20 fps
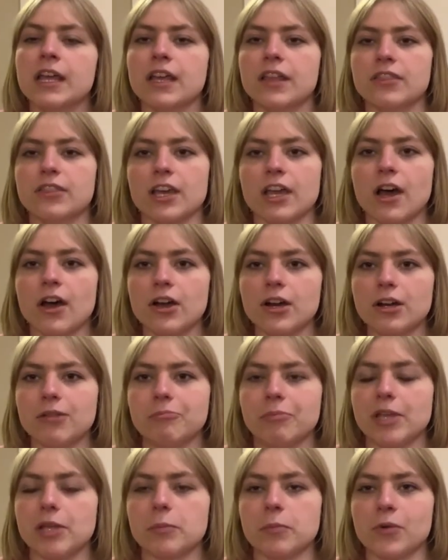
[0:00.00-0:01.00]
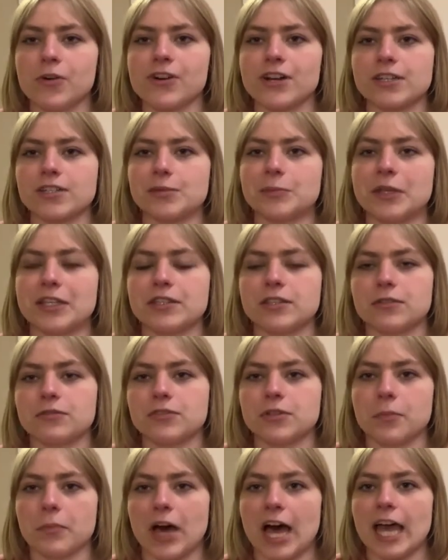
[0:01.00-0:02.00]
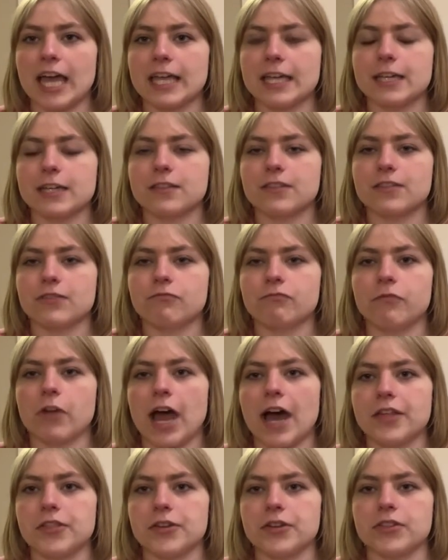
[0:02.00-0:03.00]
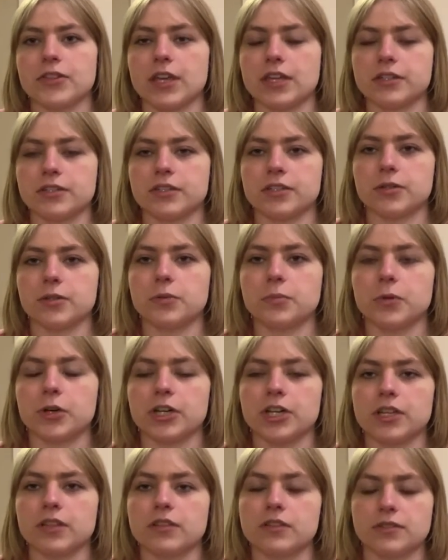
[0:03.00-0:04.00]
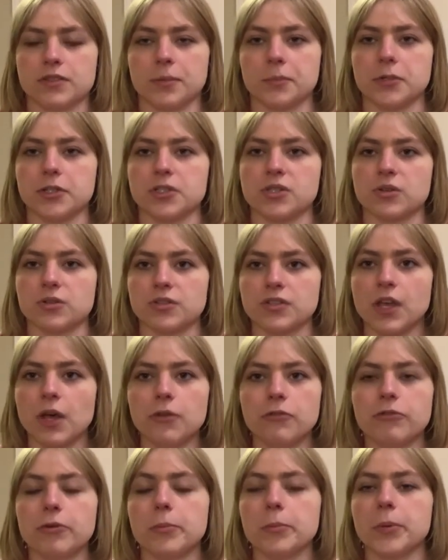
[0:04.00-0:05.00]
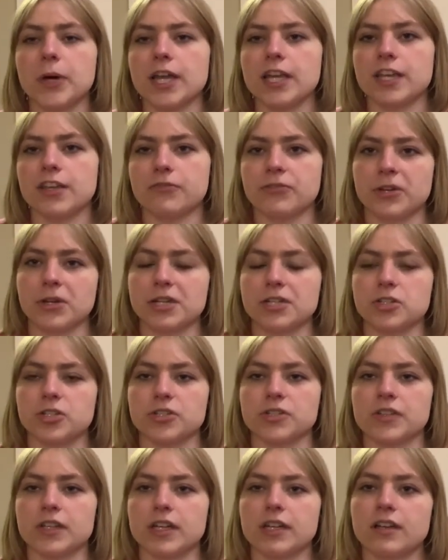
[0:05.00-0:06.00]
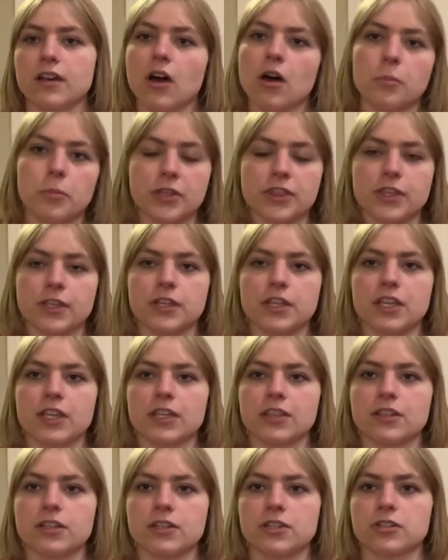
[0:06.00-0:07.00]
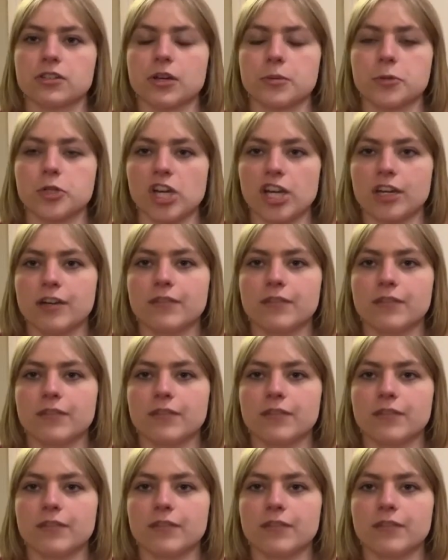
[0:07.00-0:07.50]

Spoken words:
They are a bit more expensive to buy rather than to put in the zippers yourself, but if you're interested, I'll put the link in the description.